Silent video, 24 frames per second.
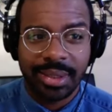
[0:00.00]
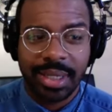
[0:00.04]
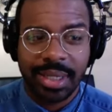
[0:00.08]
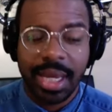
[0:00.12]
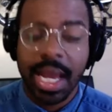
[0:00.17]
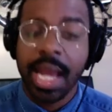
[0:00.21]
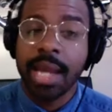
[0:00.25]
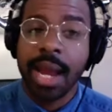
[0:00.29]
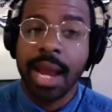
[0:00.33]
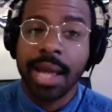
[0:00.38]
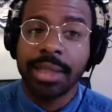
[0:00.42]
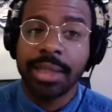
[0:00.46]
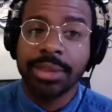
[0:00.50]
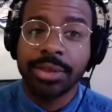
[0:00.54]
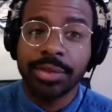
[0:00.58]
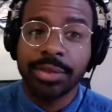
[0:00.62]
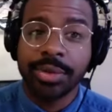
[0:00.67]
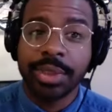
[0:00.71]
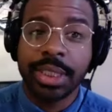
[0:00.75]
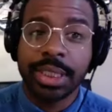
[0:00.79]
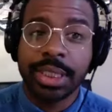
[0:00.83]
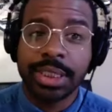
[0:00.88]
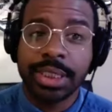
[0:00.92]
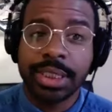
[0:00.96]
And I do
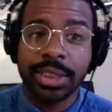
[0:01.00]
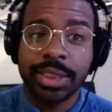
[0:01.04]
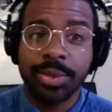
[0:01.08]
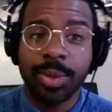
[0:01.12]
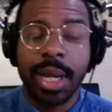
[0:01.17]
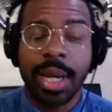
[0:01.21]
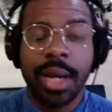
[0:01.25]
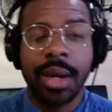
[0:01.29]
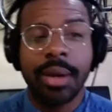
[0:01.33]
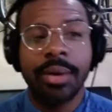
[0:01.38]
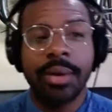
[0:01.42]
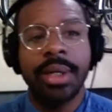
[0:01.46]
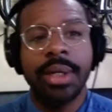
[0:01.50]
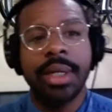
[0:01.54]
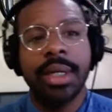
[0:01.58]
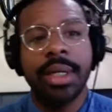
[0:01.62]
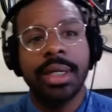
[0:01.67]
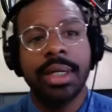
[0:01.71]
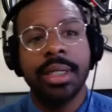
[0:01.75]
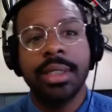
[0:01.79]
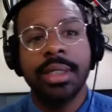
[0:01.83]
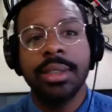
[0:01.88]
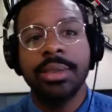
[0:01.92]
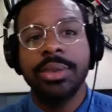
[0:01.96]
this as well.
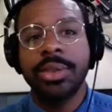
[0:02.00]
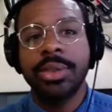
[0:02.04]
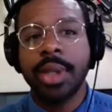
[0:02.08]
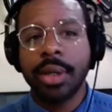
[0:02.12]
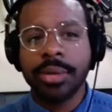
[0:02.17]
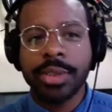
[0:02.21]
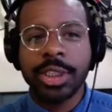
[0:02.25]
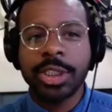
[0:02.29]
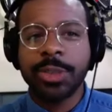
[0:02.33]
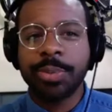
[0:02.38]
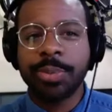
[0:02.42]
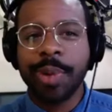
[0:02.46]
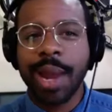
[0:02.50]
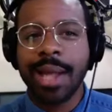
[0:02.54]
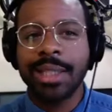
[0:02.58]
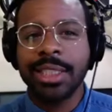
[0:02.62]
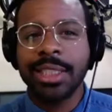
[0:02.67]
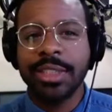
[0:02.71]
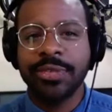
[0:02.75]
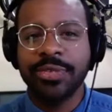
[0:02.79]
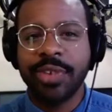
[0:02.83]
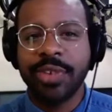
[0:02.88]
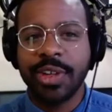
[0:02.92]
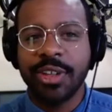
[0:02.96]
Don't just
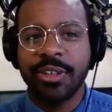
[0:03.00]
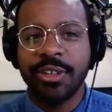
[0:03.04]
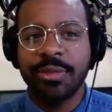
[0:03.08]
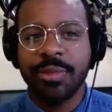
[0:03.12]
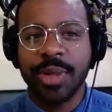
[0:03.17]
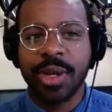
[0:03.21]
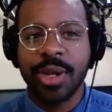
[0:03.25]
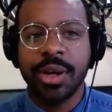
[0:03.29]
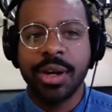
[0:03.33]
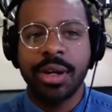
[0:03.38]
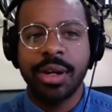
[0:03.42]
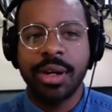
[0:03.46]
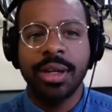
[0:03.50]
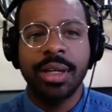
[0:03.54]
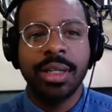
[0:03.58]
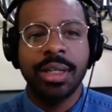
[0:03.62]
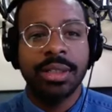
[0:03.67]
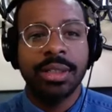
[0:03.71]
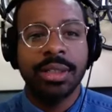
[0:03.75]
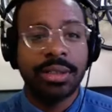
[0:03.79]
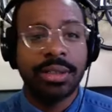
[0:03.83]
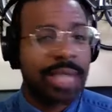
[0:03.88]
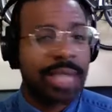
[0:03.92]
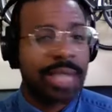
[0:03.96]
practice in front of the mirror.
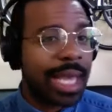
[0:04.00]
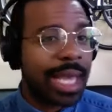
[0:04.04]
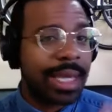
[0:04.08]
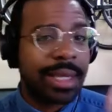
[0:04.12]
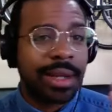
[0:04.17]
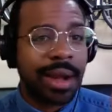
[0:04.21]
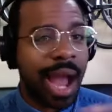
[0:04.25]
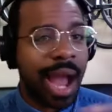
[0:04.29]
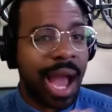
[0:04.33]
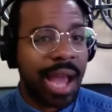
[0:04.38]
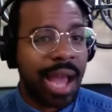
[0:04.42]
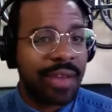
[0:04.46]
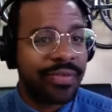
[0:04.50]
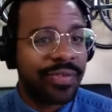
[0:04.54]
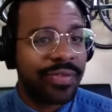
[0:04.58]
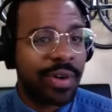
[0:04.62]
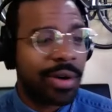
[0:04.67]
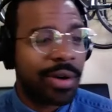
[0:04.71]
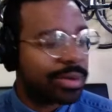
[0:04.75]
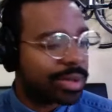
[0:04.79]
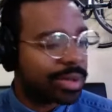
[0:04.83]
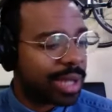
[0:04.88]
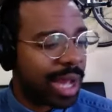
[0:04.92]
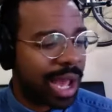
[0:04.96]
Take your
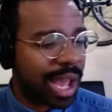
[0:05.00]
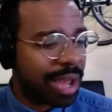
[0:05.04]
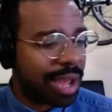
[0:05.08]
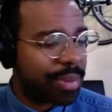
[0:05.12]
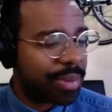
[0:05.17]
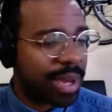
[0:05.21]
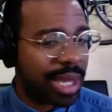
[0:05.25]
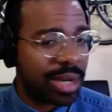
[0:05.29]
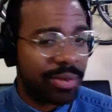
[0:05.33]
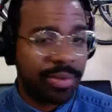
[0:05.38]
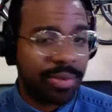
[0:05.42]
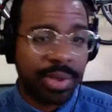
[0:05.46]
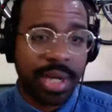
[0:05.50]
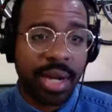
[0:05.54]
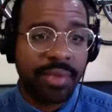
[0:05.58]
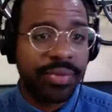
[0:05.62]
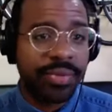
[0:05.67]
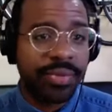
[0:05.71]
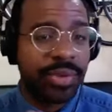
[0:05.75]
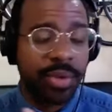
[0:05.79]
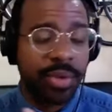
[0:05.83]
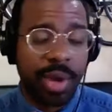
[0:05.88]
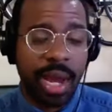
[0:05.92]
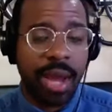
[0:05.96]
iPhone or iPad or
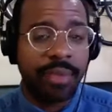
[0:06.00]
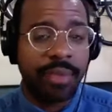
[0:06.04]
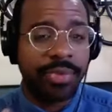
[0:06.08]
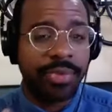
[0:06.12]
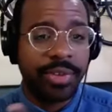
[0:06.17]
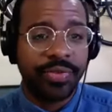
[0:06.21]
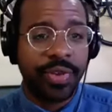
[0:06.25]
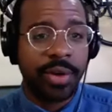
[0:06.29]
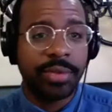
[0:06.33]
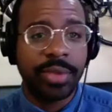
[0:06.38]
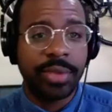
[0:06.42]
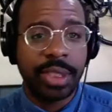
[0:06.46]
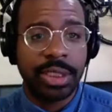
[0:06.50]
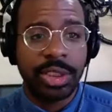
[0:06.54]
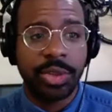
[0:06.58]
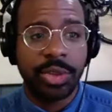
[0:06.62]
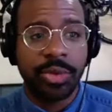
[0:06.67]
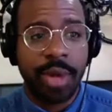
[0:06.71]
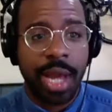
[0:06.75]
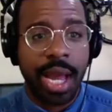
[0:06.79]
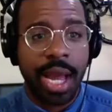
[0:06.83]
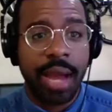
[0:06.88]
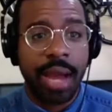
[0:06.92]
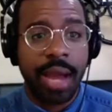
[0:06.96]
whatever you have, the phone that
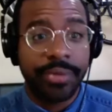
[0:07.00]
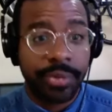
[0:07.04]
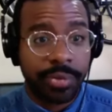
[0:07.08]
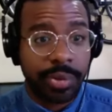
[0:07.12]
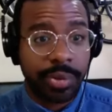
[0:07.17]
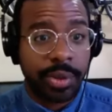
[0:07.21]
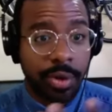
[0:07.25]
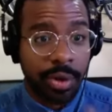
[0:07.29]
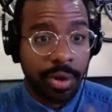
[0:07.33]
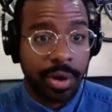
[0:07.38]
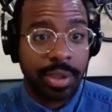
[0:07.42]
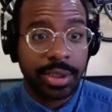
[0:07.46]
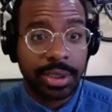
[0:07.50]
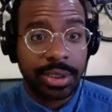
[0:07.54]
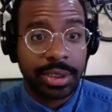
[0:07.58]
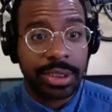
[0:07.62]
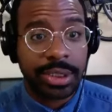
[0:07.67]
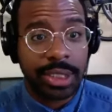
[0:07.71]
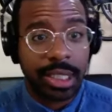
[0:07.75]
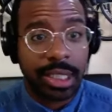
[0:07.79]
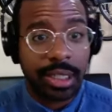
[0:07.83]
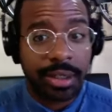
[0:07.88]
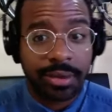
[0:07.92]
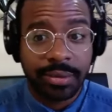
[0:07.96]
you have to record
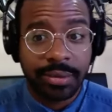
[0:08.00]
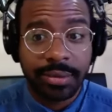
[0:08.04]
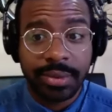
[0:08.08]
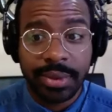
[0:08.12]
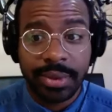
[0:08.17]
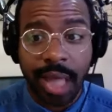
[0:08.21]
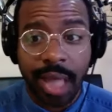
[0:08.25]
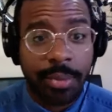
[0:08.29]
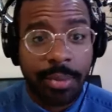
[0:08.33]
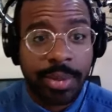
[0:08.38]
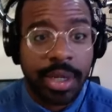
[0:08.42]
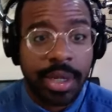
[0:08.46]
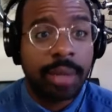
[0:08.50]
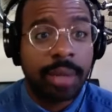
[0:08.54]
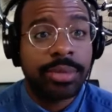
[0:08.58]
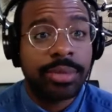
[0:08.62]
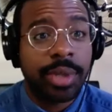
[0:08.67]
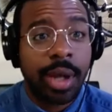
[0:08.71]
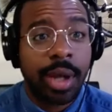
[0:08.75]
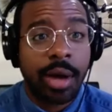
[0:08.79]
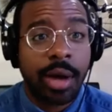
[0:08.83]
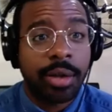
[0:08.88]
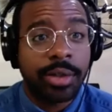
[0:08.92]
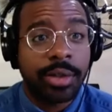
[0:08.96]
yourself. I mean,
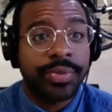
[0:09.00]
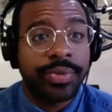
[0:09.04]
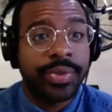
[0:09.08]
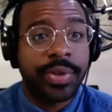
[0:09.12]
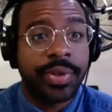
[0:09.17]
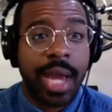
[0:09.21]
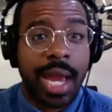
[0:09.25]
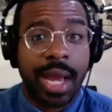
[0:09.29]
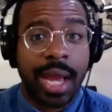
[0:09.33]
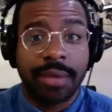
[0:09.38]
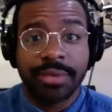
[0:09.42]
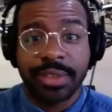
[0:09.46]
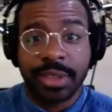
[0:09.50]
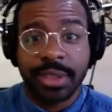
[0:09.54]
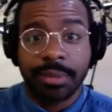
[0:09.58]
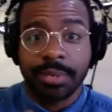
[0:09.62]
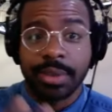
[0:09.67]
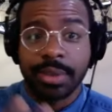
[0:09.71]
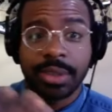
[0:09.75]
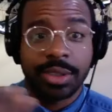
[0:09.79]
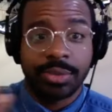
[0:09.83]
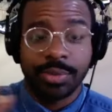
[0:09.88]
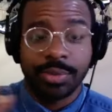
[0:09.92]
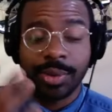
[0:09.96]
I'm, all of you have
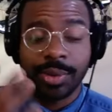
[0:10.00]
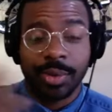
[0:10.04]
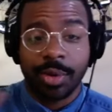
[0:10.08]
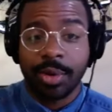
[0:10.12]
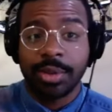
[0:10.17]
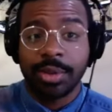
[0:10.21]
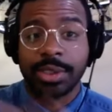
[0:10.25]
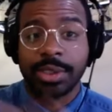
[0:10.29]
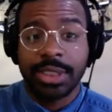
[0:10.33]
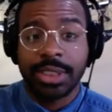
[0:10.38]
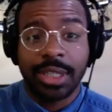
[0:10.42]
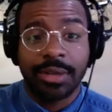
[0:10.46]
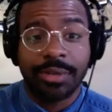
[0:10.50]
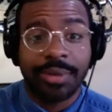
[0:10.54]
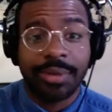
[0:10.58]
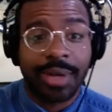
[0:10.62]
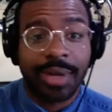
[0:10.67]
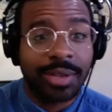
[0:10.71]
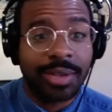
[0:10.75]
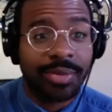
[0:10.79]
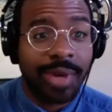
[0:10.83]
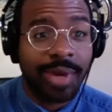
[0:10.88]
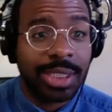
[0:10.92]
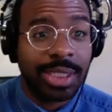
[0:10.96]
something to record yourself,
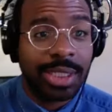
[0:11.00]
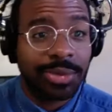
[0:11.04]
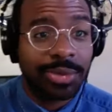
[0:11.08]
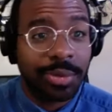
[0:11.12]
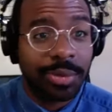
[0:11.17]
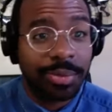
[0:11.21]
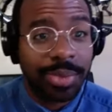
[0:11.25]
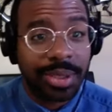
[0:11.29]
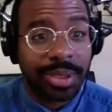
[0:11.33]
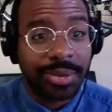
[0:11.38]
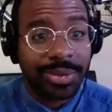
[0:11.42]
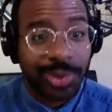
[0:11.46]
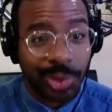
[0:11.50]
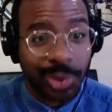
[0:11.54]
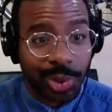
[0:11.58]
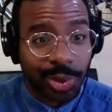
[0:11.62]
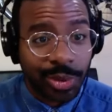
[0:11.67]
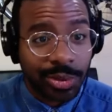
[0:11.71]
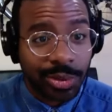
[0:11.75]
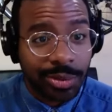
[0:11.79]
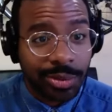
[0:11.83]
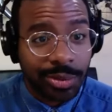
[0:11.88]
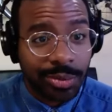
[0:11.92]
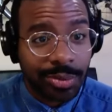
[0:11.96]
otherwise, you wouldn't be on
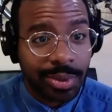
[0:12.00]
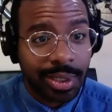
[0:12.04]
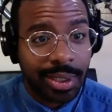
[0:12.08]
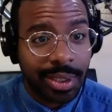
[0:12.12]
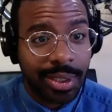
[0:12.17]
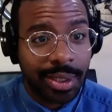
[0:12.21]
Zoom.